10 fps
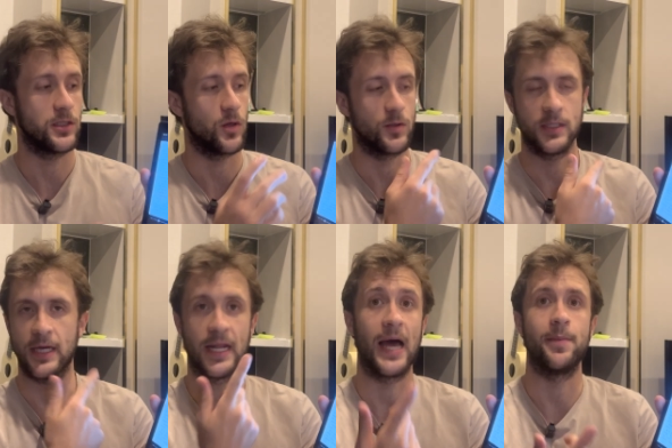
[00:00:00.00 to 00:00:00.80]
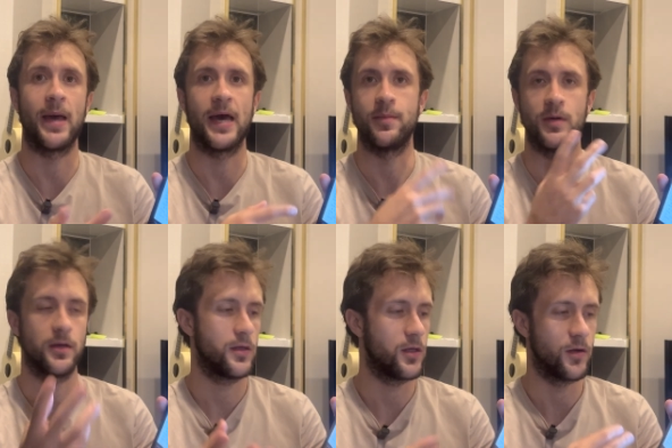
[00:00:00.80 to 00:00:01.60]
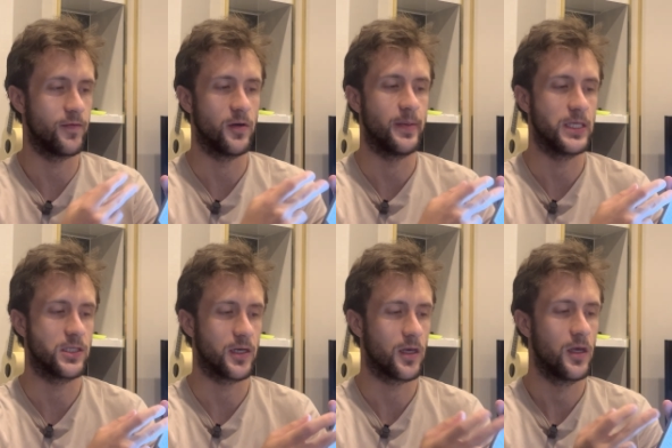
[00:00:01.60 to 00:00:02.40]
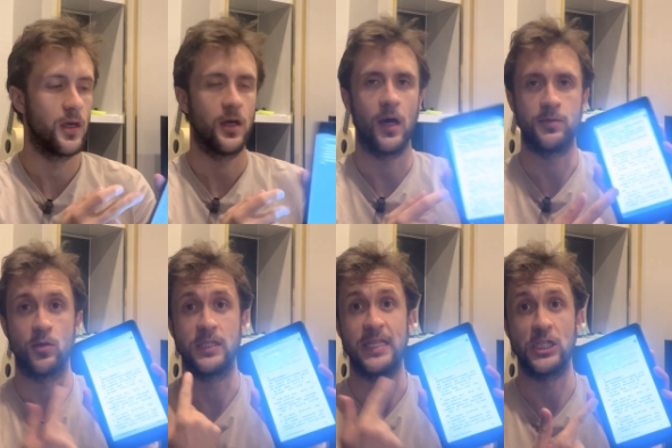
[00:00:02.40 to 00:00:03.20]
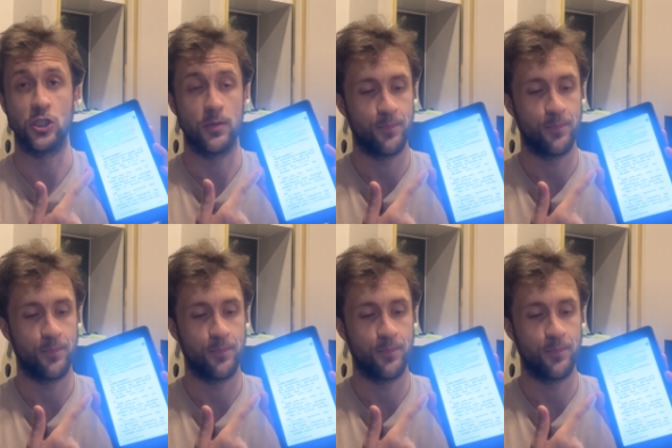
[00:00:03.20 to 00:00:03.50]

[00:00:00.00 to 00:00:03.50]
So it's like an iPad, but very basic. So it's digital,